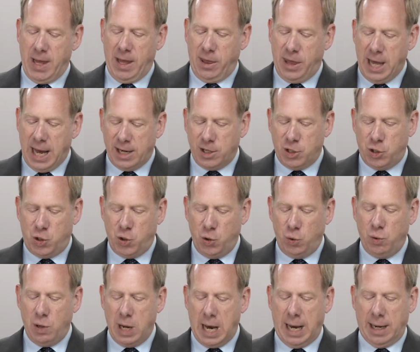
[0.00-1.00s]
that
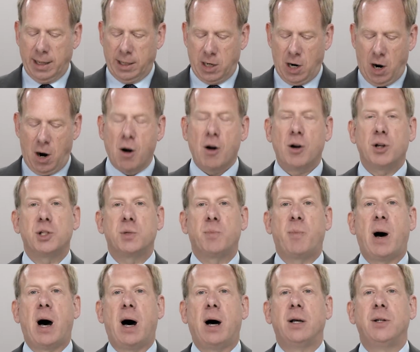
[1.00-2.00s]
do not
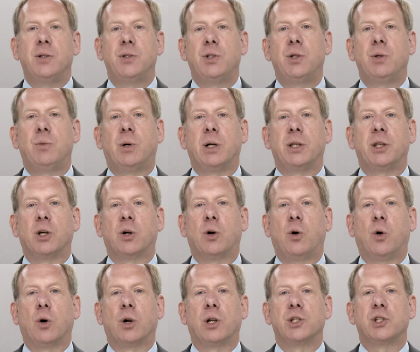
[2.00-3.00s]
correspond to what the
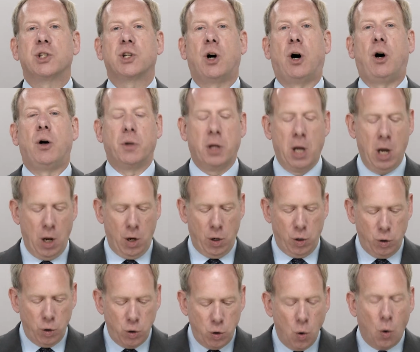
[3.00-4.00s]
court has called
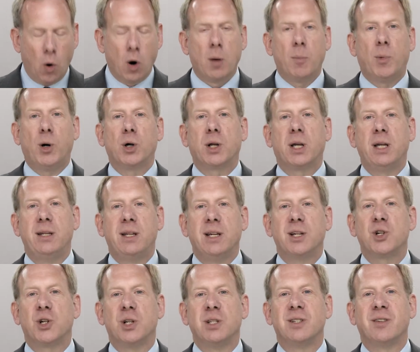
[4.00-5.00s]
normal
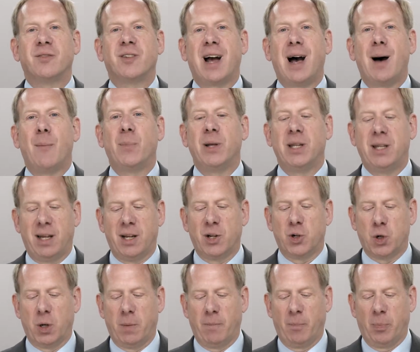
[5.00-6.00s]
conditions of
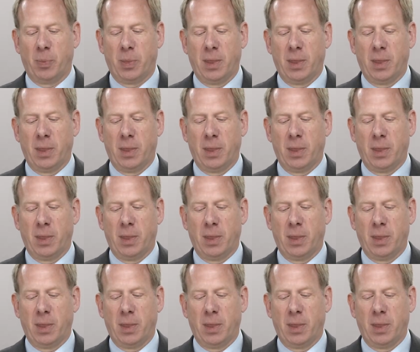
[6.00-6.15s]
competition,